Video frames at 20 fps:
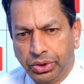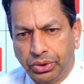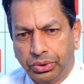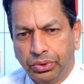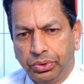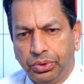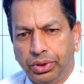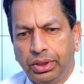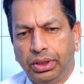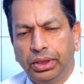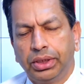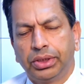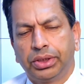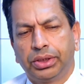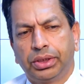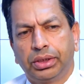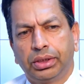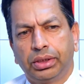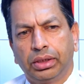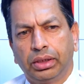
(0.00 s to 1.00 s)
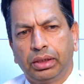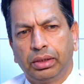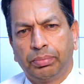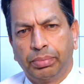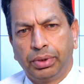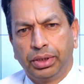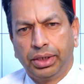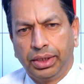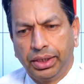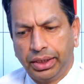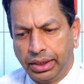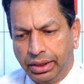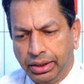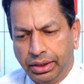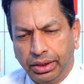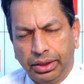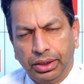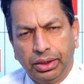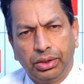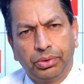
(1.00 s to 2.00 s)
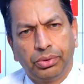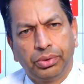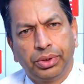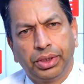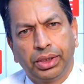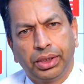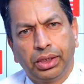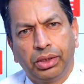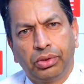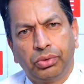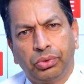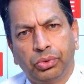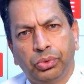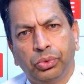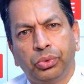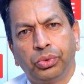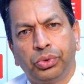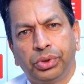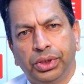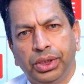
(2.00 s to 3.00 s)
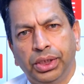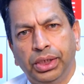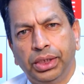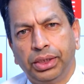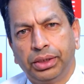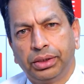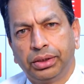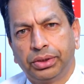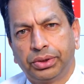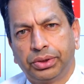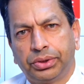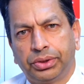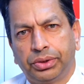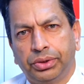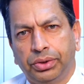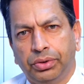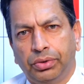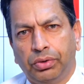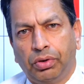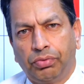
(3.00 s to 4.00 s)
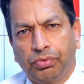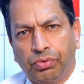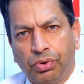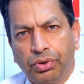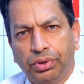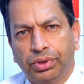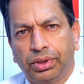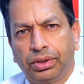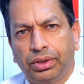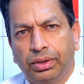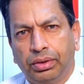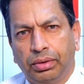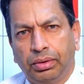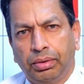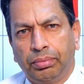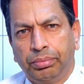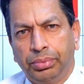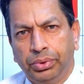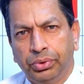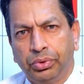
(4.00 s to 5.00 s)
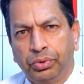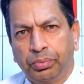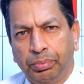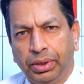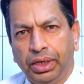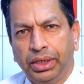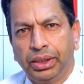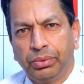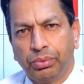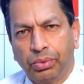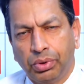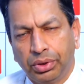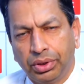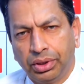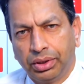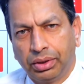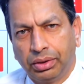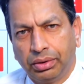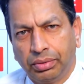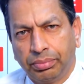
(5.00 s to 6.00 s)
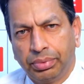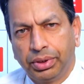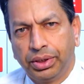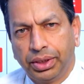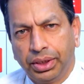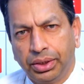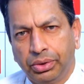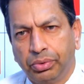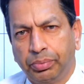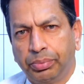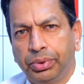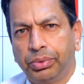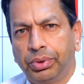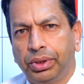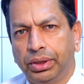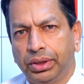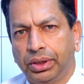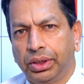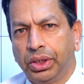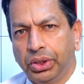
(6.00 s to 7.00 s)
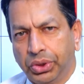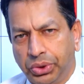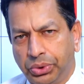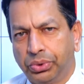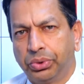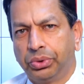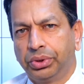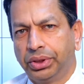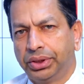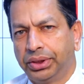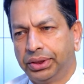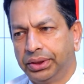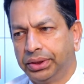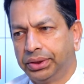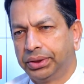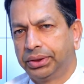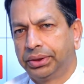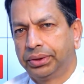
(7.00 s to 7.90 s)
So at least per day, you have to take around 2 to 3 liters of water, pure plain water per day to prevent stone disease.